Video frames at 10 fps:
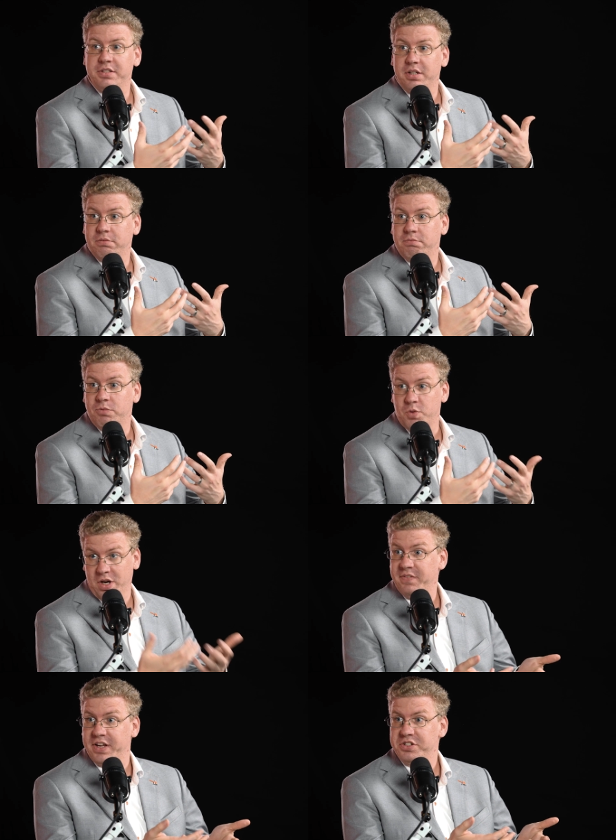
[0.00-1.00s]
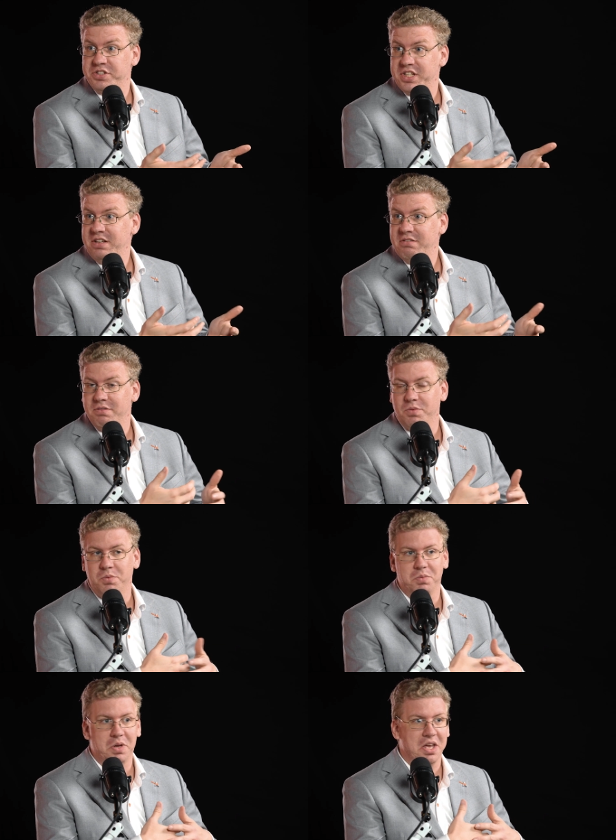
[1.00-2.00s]
a creative agency,
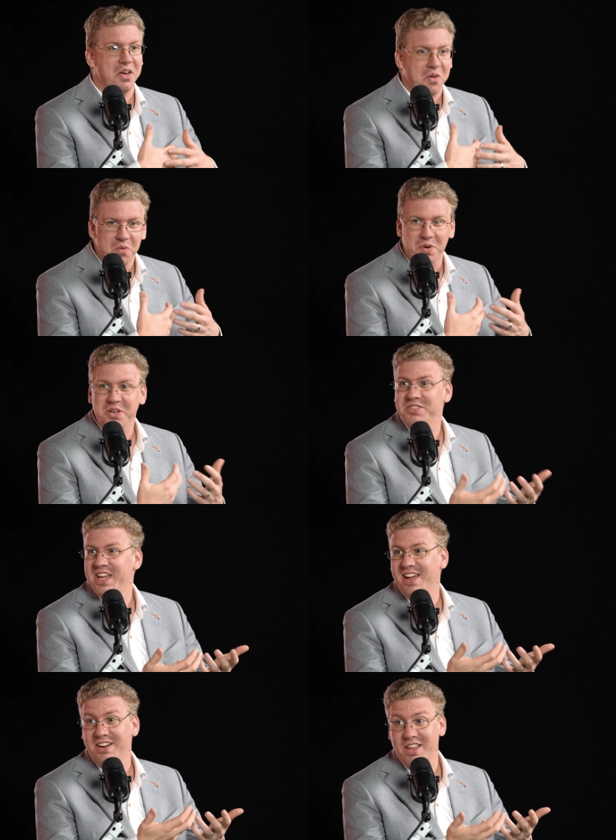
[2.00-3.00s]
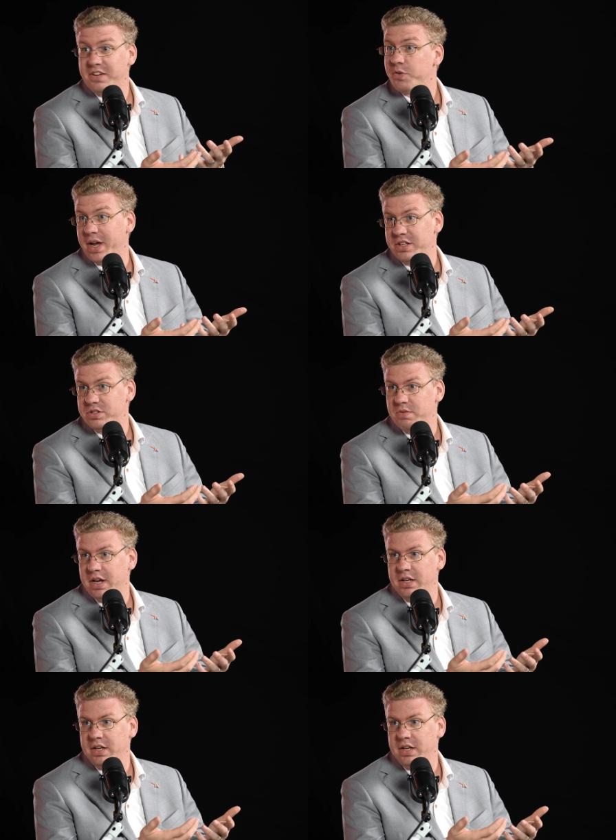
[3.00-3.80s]
we use AI in a lot of different ways, right?